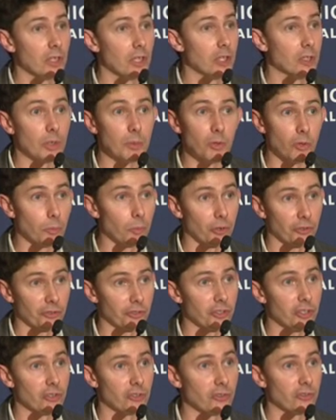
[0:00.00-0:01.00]
criminal
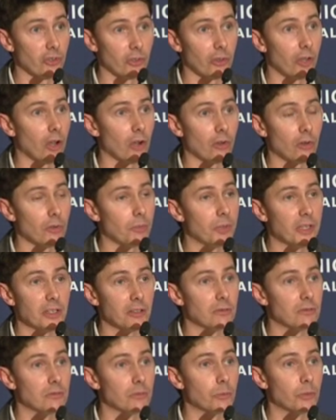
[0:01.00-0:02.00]
prosecutions on the whole have
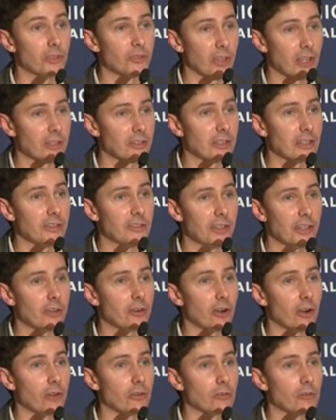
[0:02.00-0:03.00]
been precisely
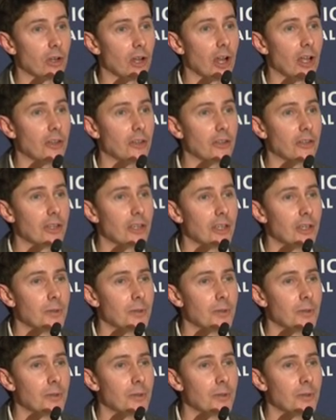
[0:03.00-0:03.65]
zero. And